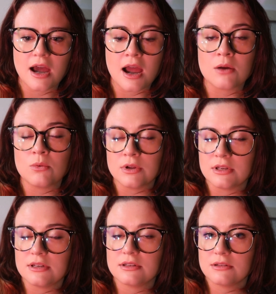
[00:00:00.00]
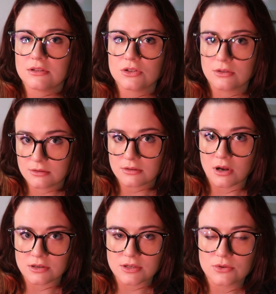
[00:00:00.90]
I would
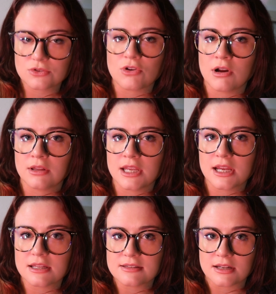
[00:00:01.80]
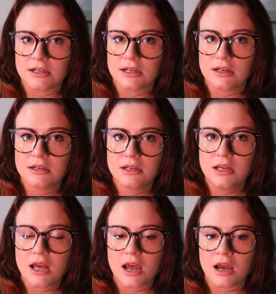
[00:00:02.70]
also strongly consider
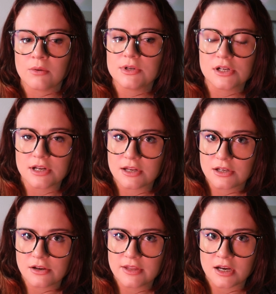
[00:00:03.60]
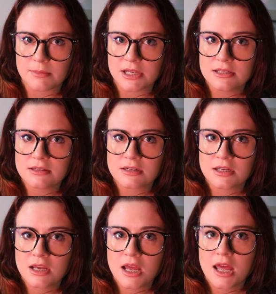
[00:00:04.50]
returning to your therapist.
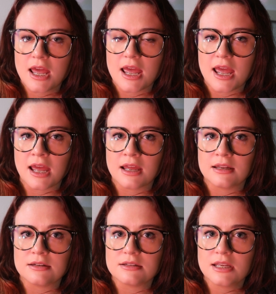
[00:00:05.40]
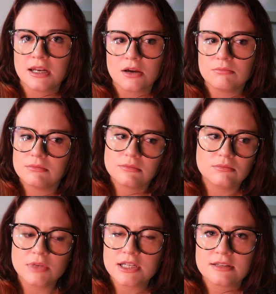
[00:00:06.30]
And,
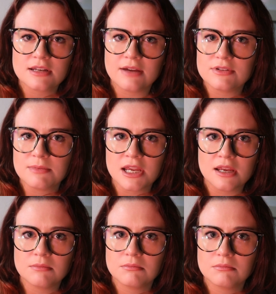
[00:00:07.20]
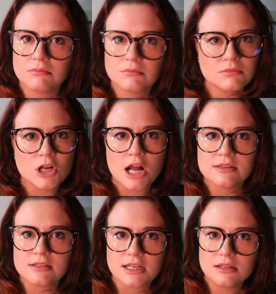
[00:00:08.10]
it doesn't have to be
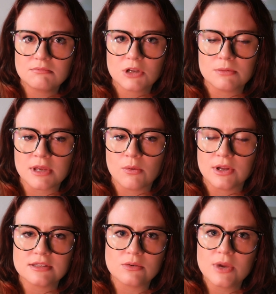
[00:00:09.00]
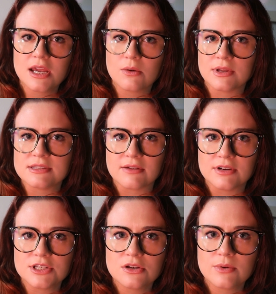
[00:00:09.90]
constant. It could be once a week, once
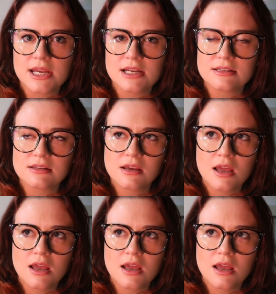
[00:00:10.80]
every 2 weeks,